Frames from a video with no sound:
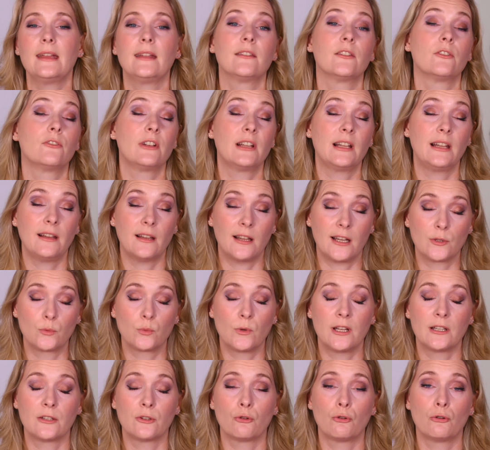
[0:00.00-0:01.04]
It's a really
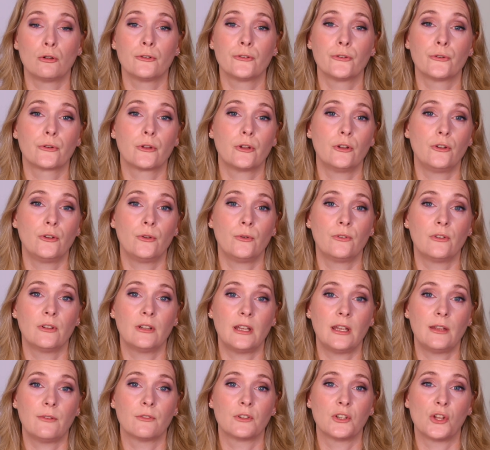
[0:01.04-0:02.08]
lightweight oil, so you can use it
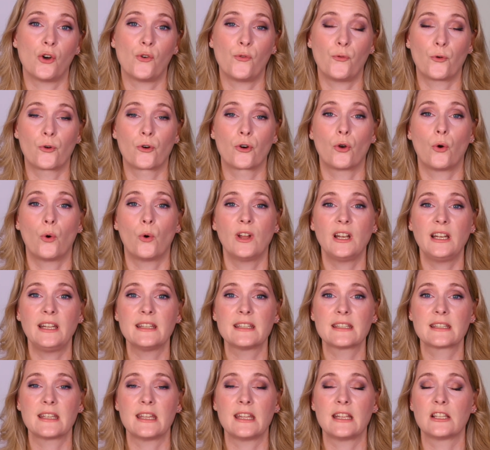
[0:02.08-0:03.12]
even for oily
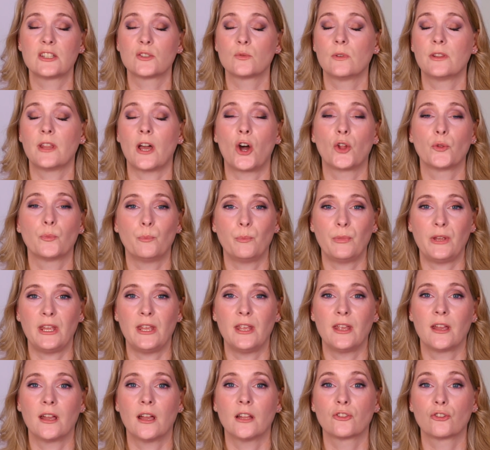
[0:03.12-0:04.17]
skins without
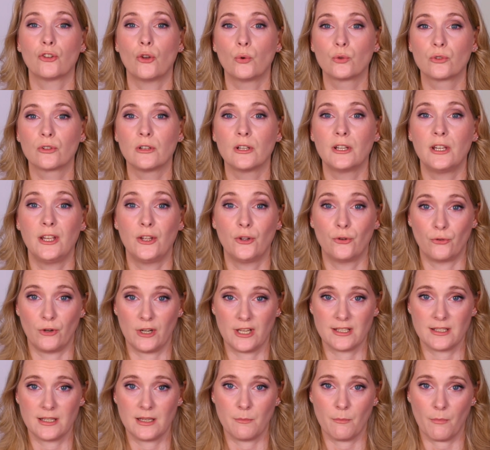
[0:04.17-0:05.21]
being a totally
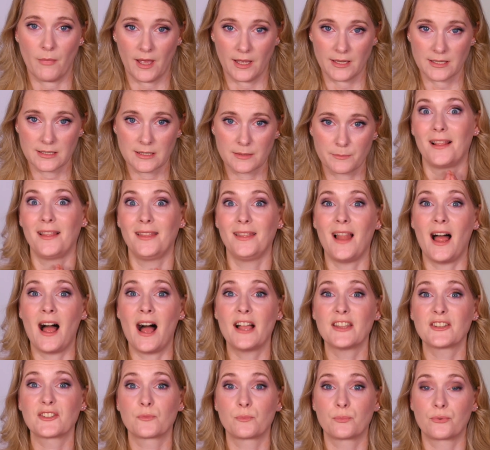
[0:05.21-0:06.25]
greasy mess.
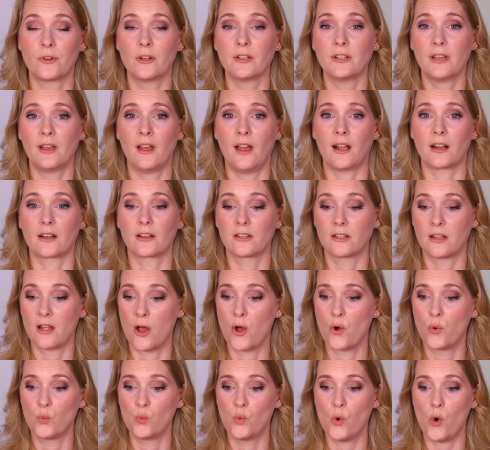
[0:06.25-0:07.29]
Last product,
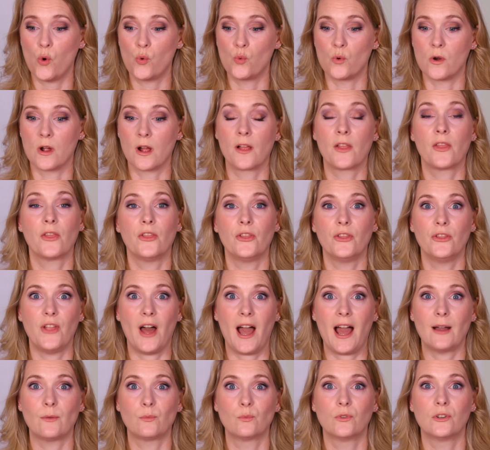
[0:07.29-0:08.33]
whoa,
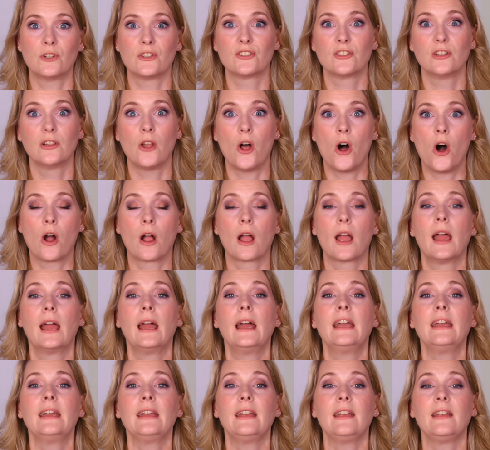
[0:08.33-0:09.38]
that was long,
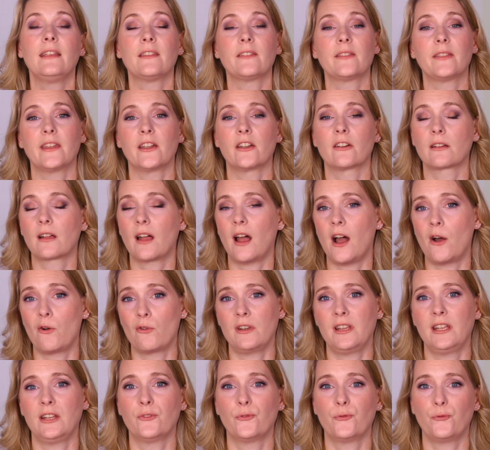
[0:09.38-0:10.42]
is their
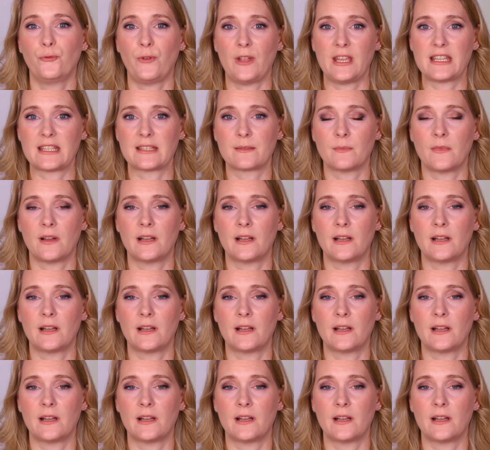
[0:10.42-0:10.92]
kaolin face